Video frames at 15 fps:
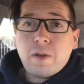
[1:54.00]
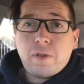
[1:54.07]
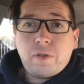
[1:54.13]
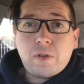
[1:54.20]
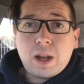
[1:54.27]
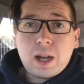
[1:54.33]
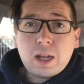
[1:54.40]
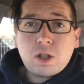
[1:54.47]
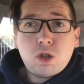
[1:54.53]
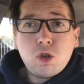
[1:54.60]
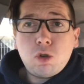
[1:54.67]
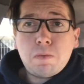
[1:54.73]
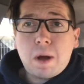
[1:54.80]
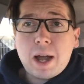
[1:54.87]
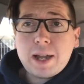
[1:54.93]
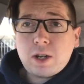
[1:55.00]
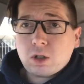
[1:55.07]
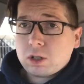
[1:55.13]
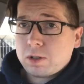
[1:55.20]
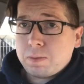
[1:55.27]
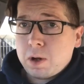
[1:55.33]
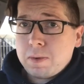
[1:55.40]
off to my
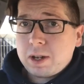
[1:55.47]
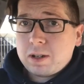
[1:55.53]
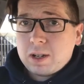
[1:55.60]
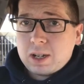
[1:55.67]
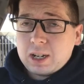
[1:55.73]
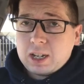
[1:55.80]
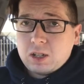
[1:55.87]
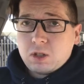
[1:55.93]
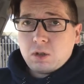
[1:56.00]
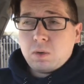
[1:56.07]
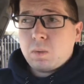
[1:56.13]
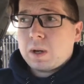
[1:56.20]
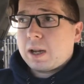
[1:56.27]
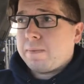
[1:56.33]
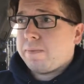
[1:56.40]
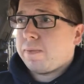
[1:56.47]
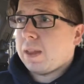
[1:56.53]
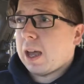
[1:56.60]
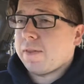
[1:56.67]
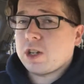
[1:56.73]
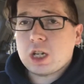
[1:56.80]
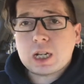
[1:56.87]
doctor's appointment. I need to
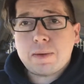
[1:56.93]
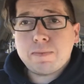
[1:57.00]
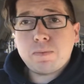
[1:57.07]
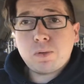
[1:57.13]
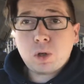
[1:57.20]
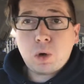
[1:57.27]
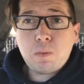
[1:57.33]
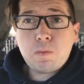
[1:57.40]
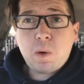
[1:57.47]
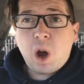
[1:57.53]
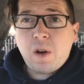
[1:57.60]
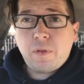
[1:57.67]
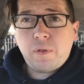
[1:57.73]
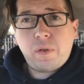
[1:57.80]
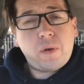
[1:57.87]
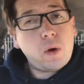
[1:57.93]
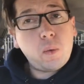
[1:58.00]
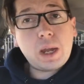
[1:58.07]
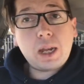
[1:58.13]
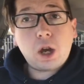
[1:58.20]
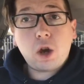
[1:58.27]
have a checkup. So off we